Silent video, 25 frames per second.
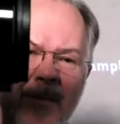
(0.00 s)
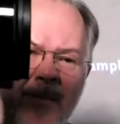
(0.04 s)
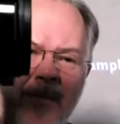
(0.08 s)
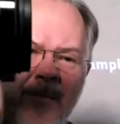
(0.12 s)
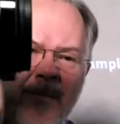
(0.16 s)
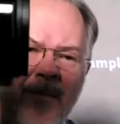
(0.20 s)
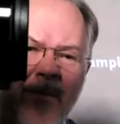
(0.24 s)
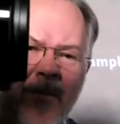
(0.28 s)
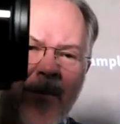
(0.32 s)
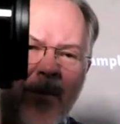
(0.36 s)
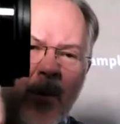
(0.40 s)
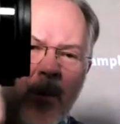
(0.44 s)

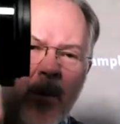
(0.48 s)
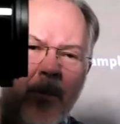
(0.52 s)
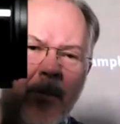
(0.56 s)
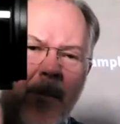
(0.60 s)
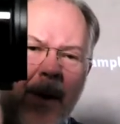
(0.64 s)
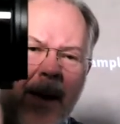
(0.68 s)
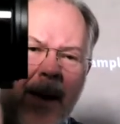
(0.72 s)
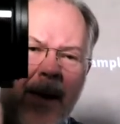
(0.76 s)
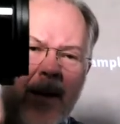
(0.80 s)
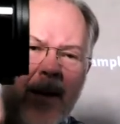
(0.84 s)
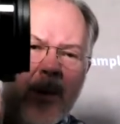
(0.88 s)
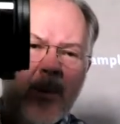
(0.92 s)
full
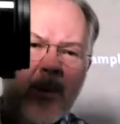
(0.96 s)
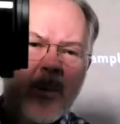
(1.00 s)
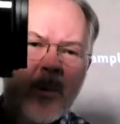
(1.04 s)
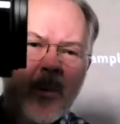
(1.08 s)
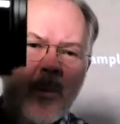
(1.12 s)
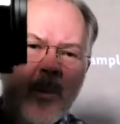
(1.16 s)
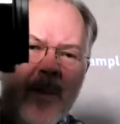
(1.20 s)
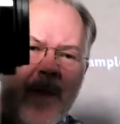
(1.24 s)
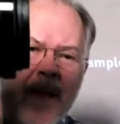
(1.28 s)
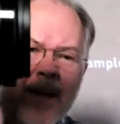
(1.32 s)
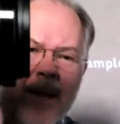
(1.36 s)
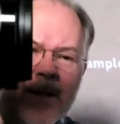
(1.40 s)
manual
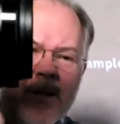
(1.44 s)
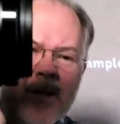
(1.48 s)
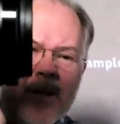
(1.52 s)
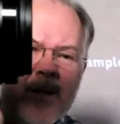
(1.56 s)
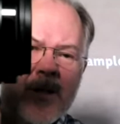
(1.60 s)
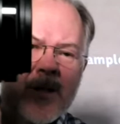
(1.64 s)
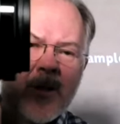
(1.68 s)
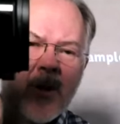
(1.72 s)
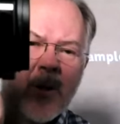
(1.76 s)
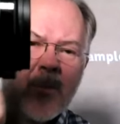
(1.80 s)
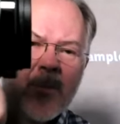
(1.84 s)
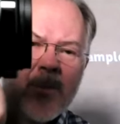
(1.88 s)
with end
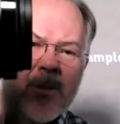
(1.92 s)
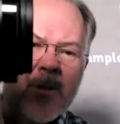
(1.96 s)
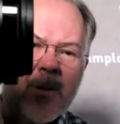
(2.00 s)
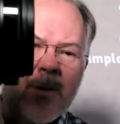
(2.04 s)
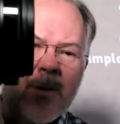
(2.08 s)
stop, so